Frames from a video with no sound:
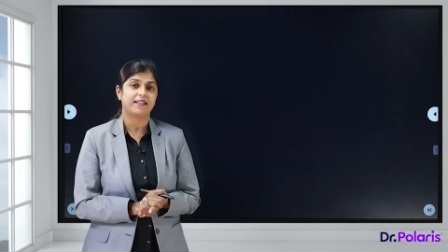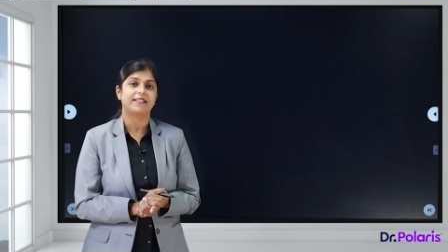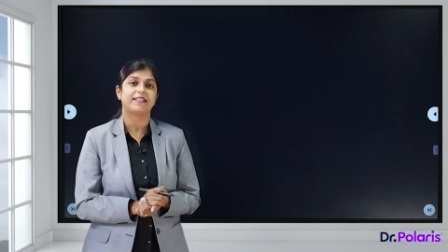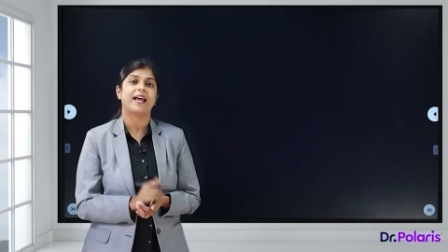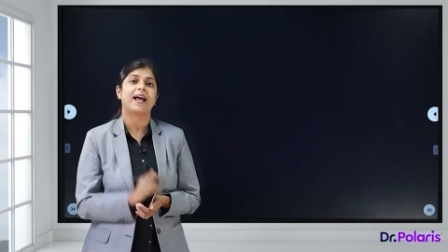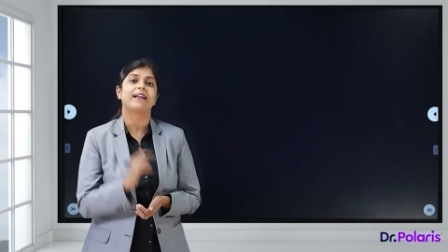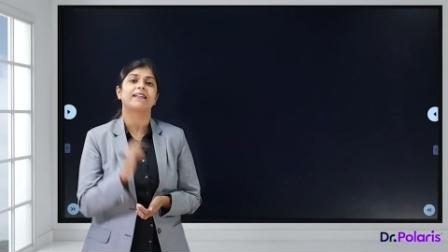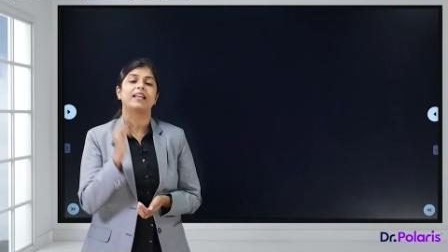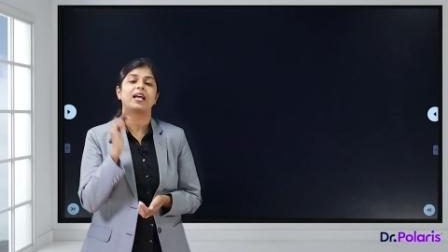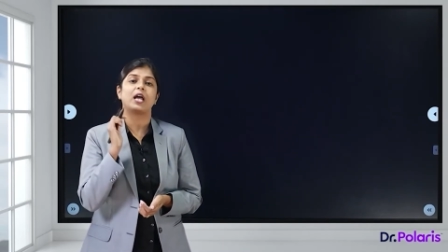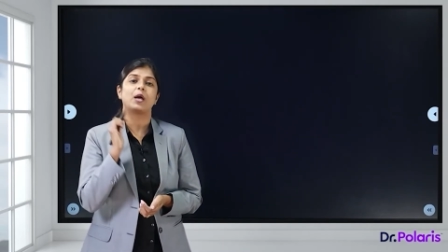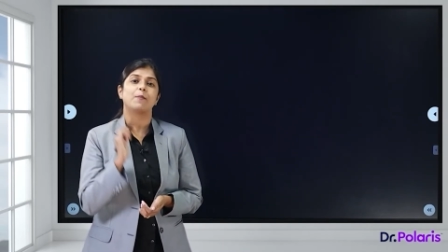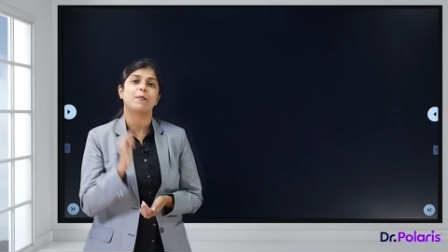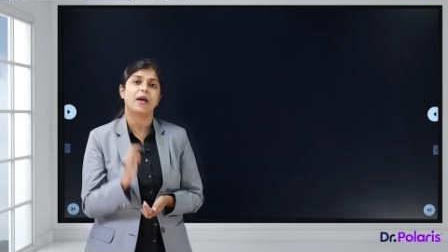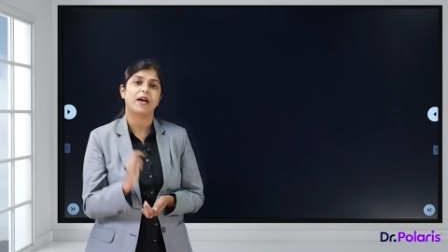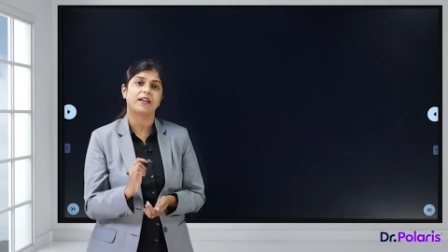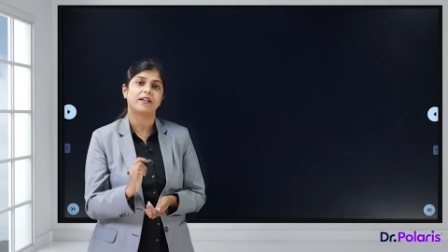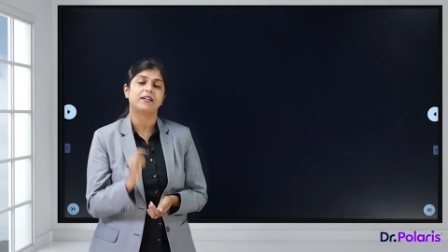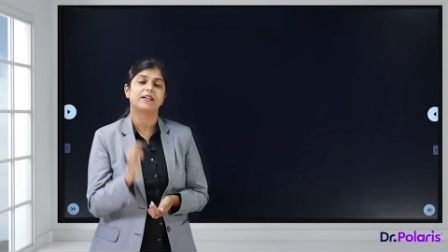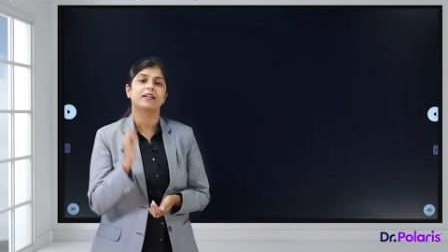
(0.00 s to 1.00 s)
that the
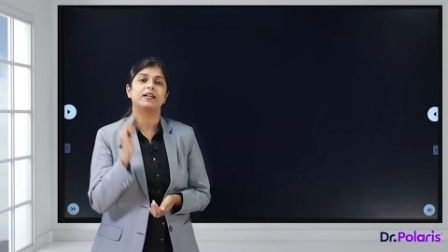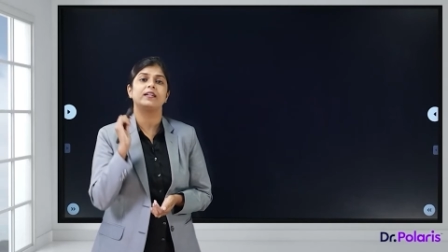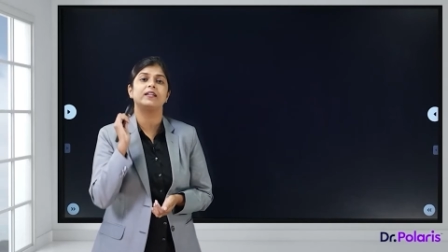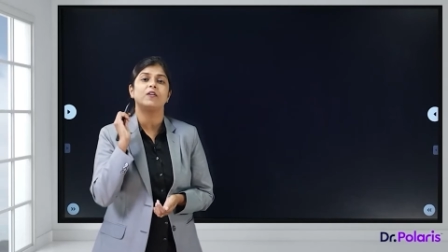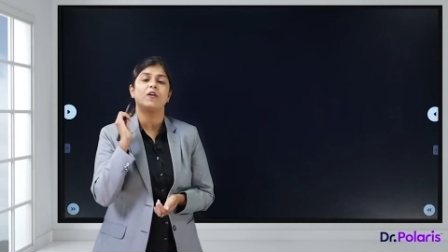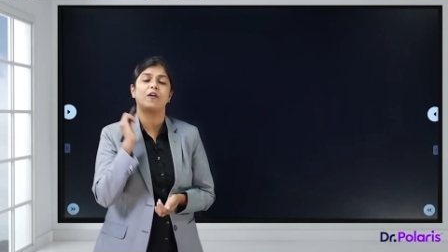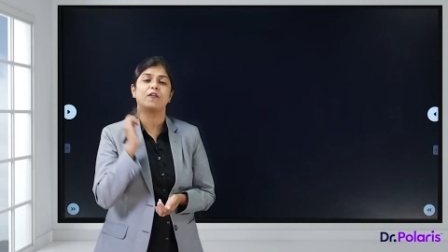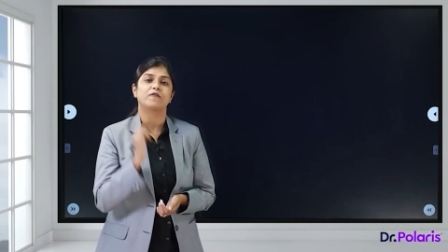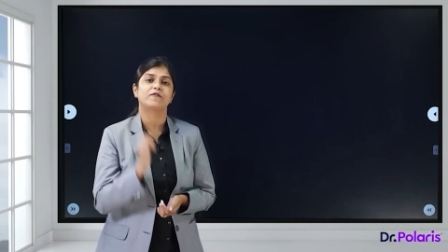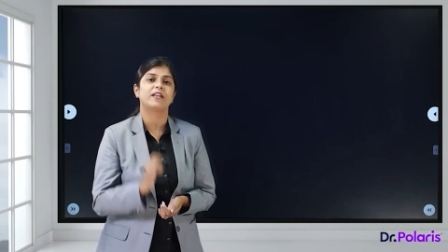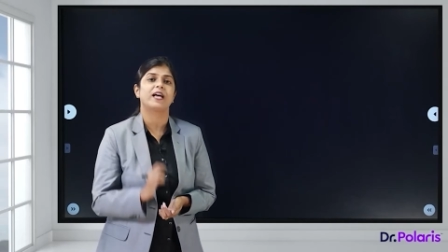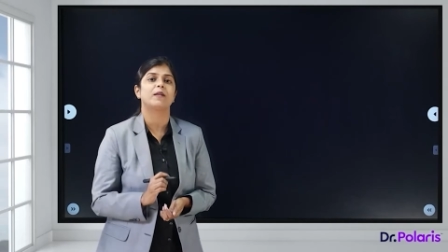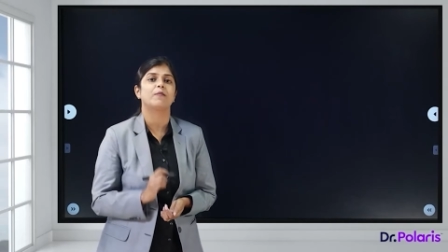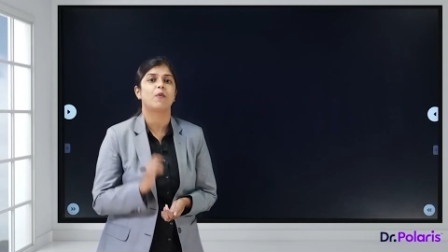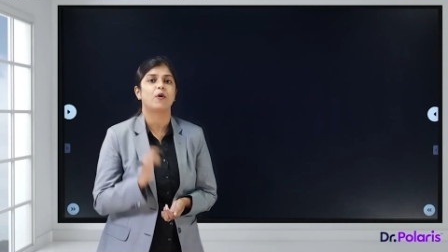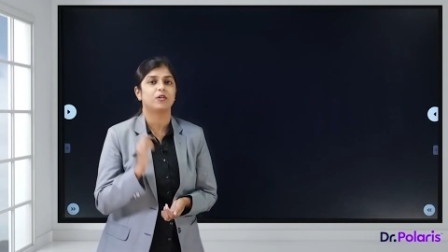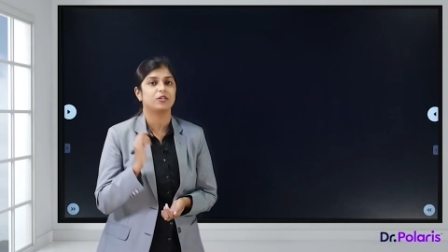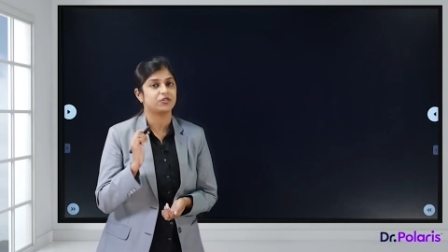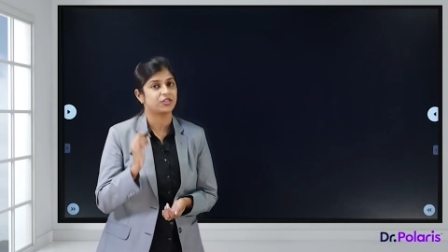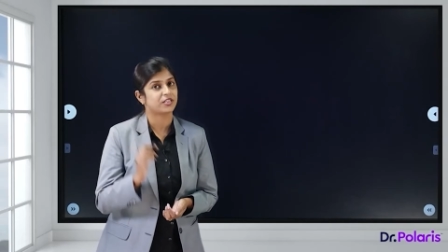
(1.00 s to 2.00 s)
American
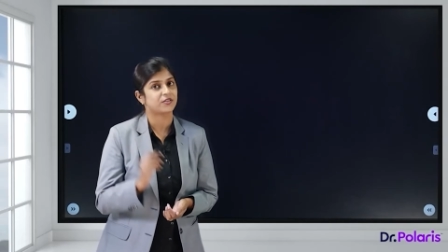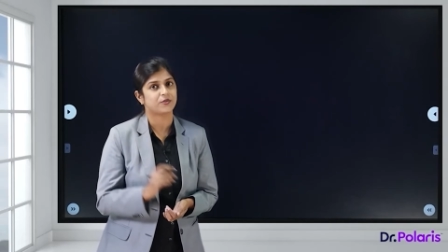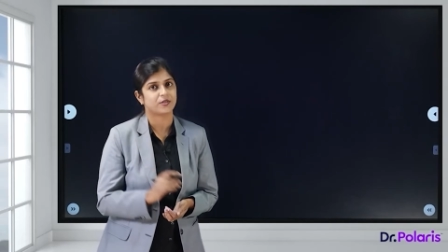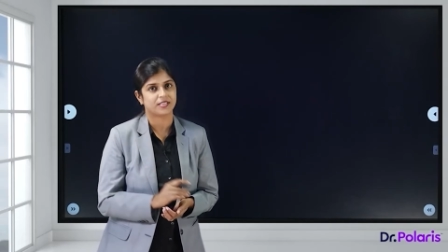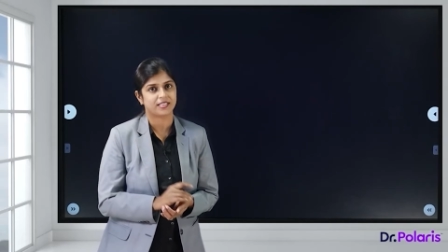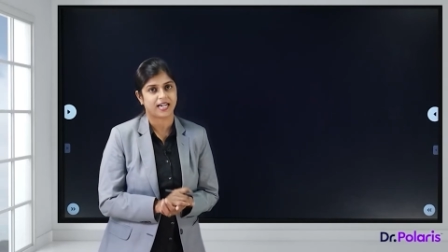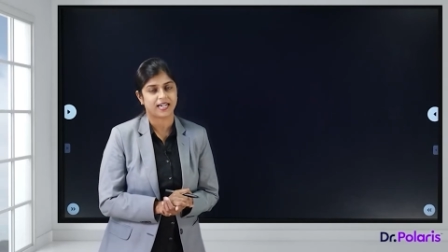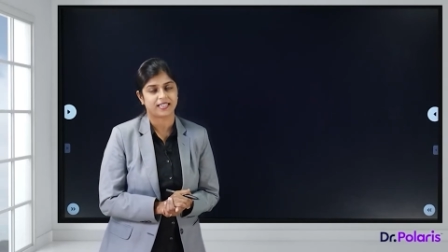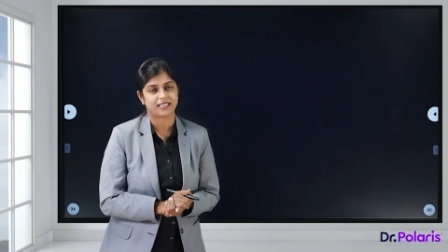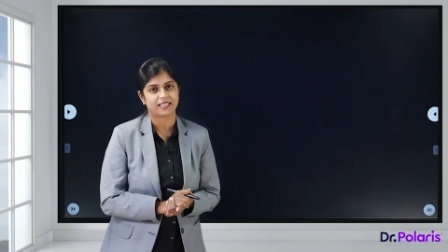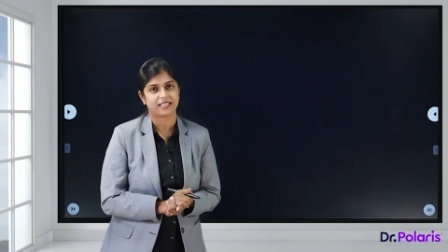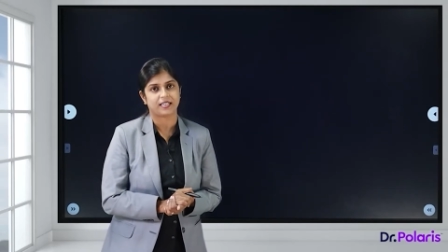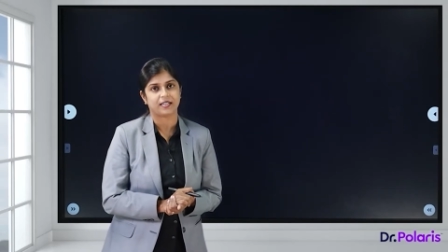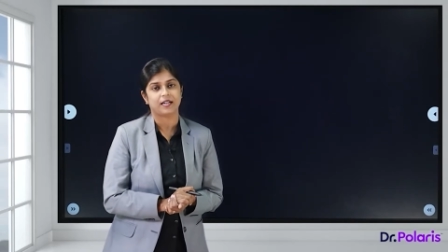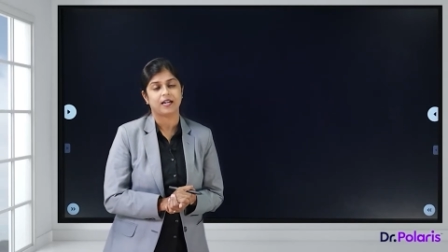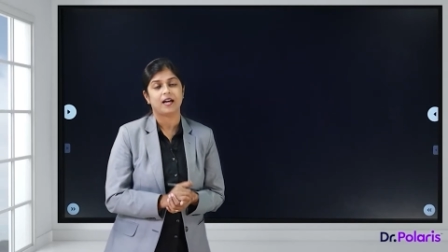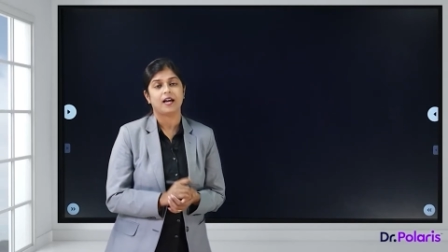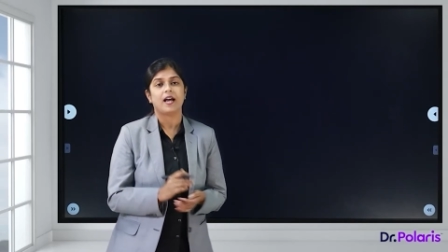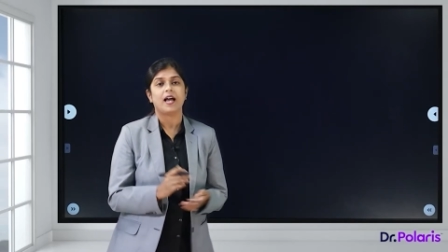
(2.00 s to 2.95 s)
Ophthalmologic Society